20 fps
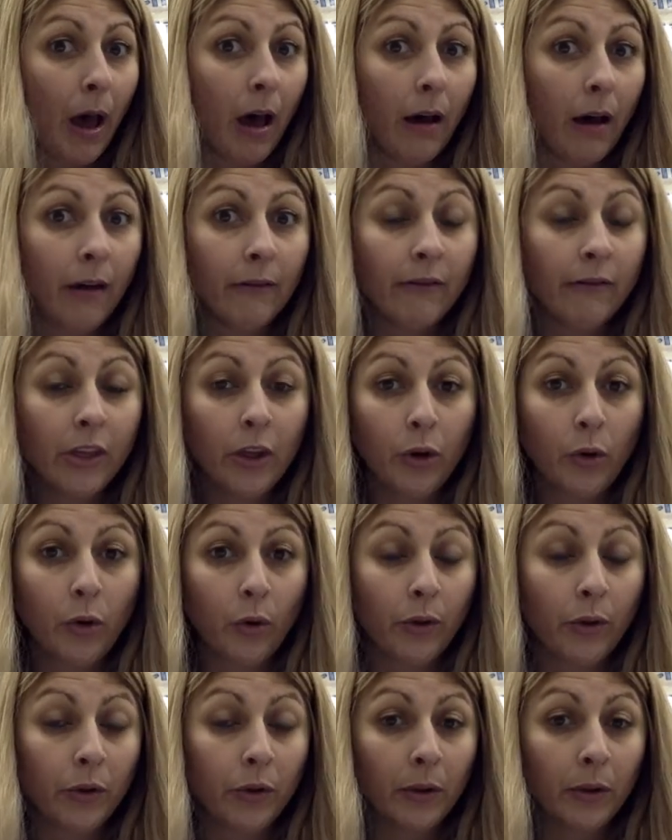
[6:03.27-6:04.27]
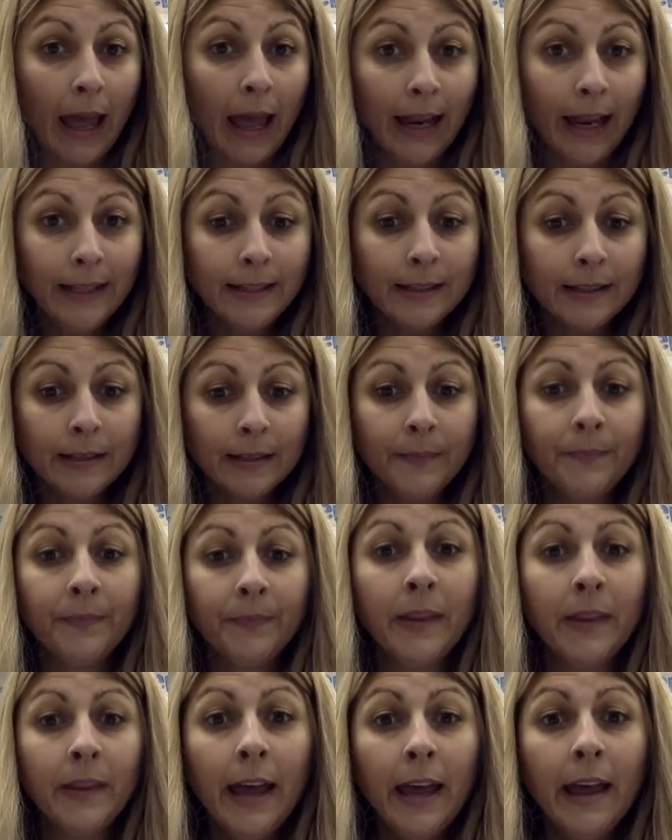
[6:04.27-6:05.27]
of the Northern Lights,
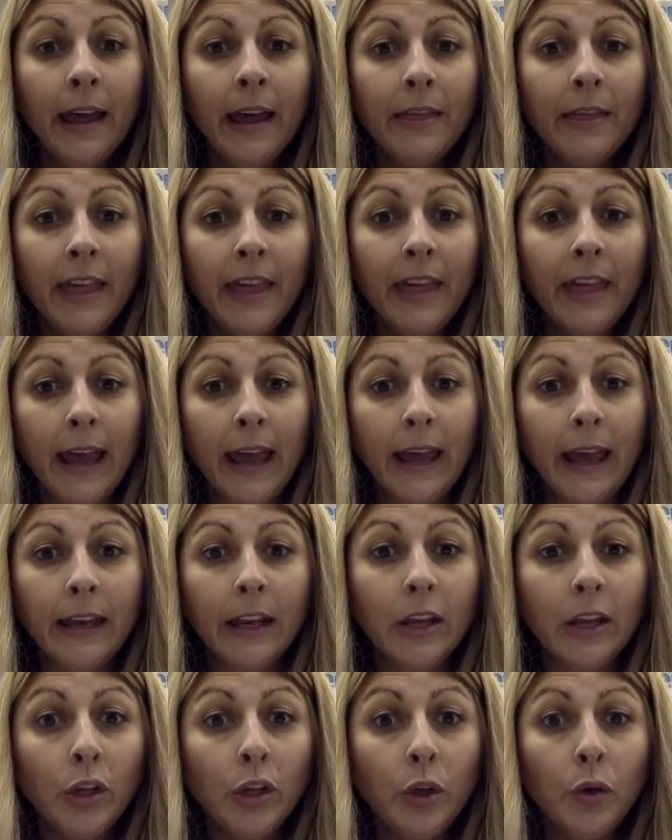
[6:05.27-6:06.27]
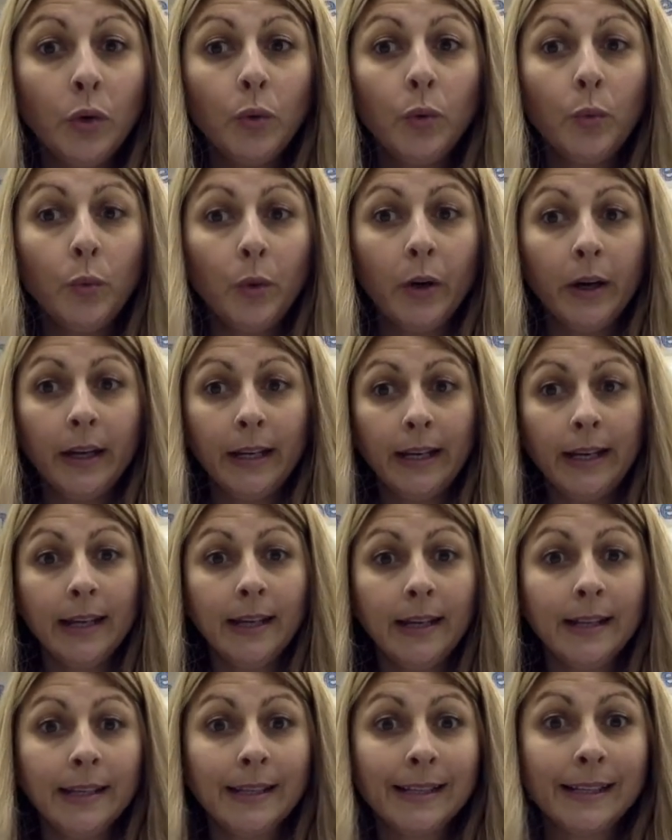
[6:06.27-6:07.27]
then you would
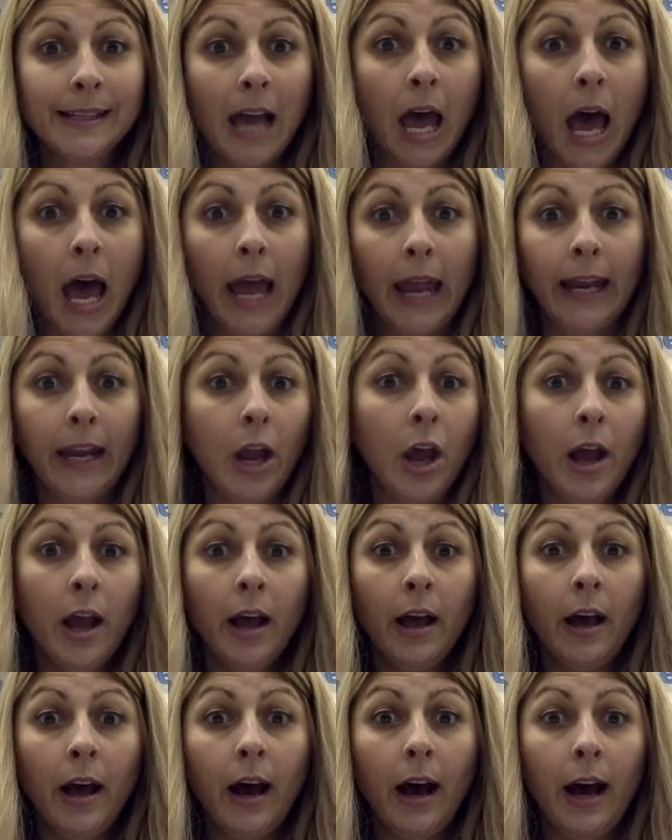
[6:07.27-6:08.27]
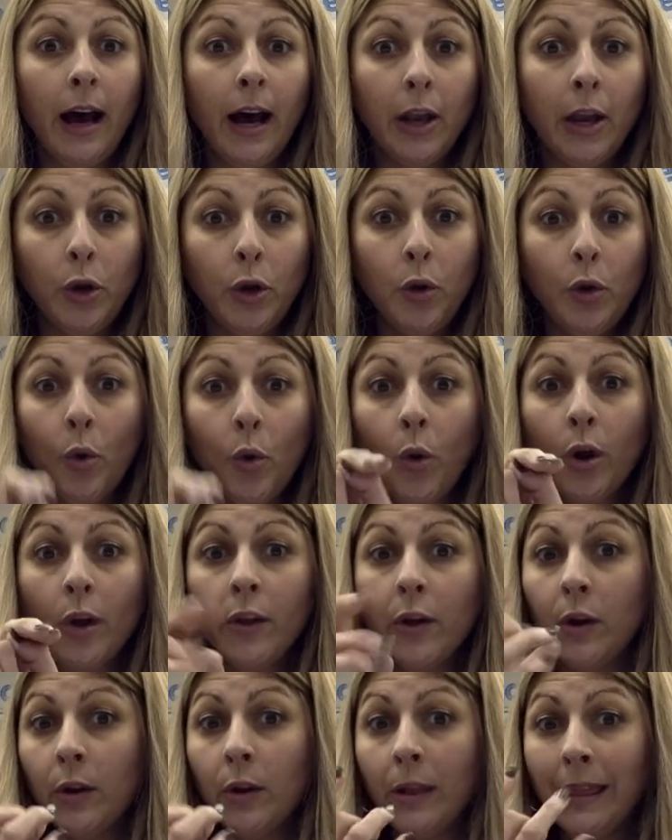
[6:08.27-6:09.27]
sign
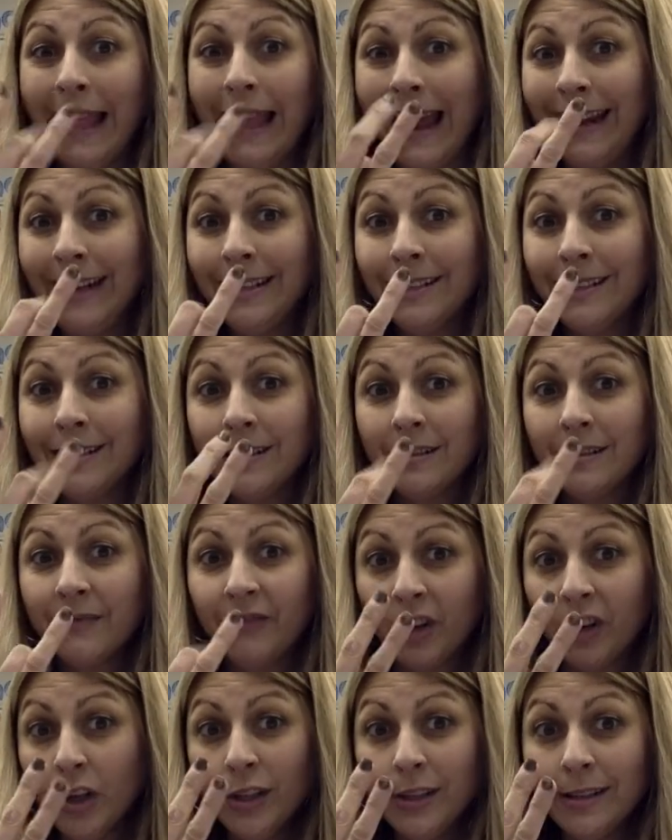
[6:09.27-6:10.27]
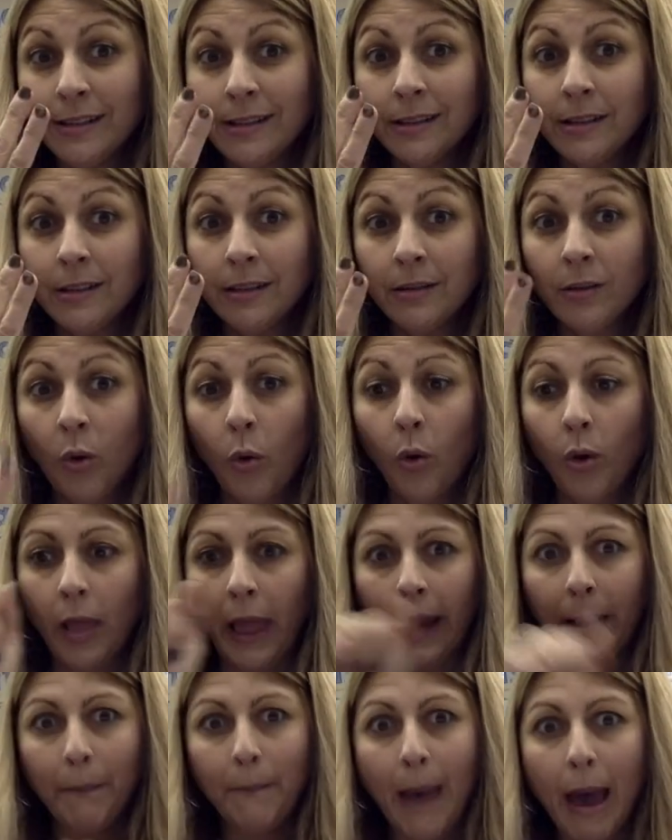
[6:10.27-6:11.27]
Northern Lights first, or
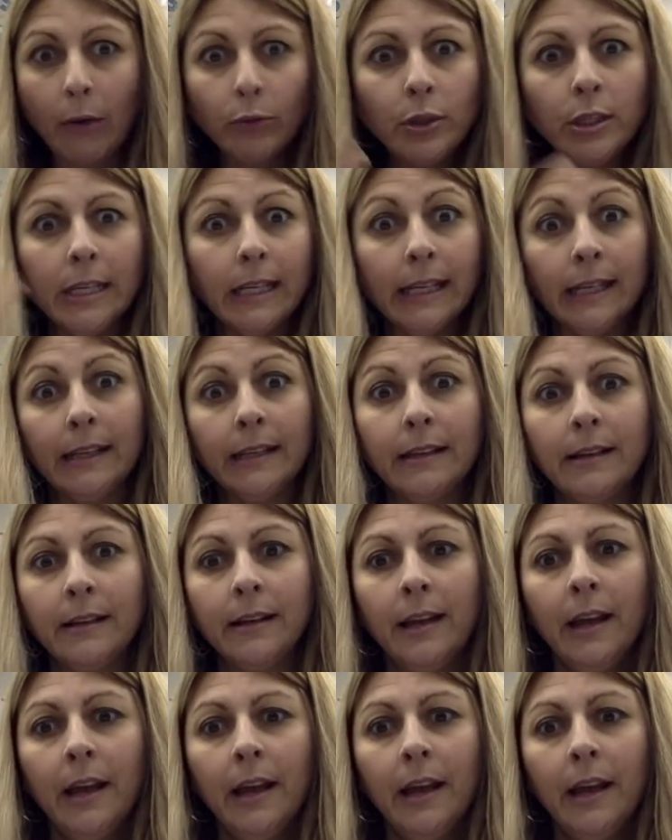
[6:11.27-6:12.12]
like mountain.